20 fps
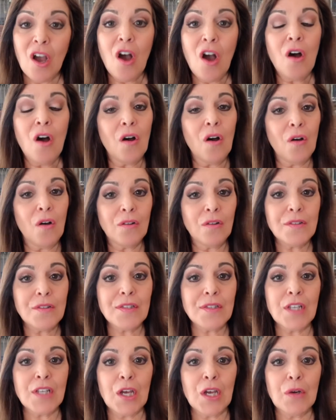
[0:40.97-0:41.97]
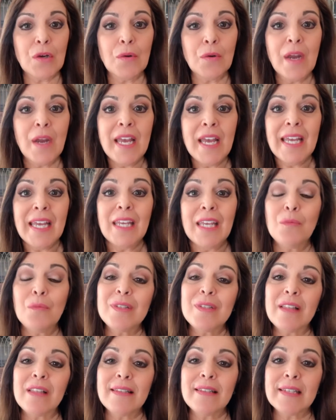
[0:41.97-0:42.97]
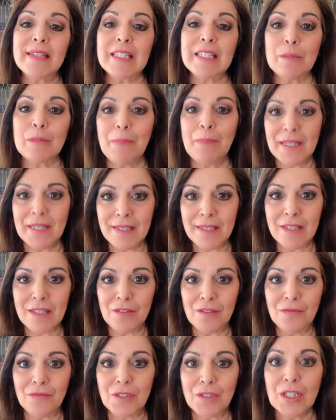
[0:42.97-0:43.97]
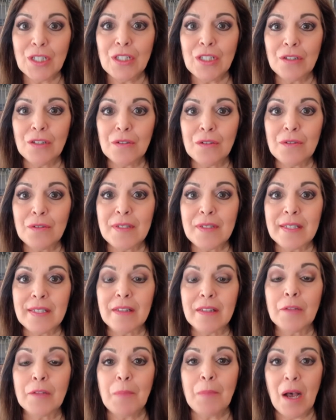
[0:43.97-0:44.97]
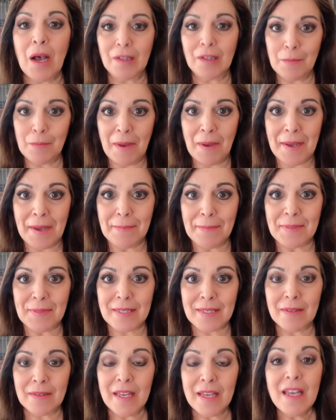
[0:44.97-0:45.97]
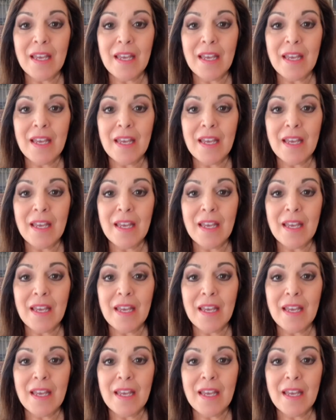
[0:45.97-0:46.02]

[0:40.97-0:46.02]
Also, it was less expensive to use the poly pipes.